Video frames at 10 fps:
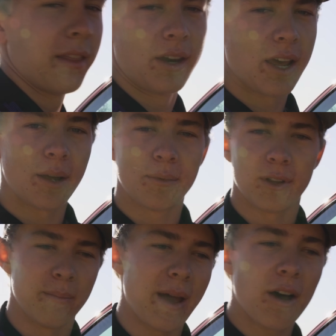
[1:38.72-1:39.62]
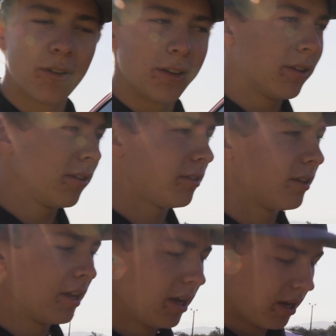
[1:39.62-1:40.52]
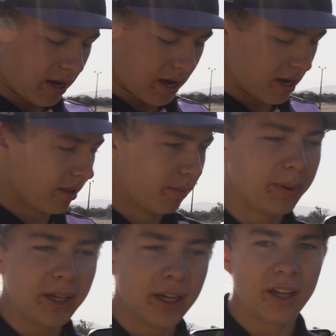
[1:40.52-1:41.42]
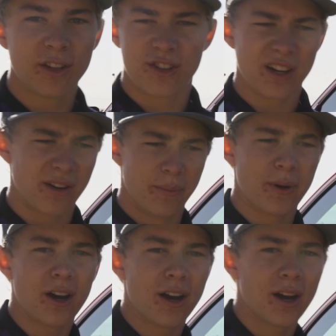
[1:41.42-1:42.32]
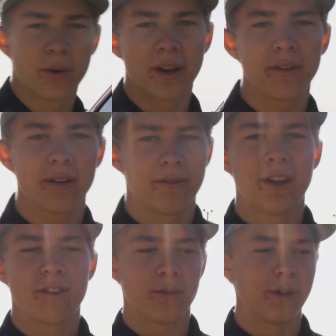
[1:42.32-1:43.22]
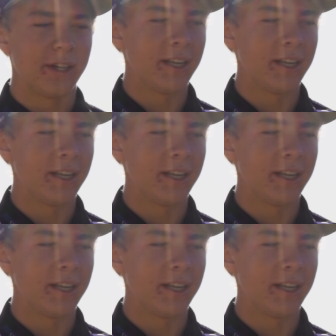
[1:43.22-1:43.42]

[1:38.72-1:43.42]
and then head up to the mountains, the beach, down to Baja, whatever adventure we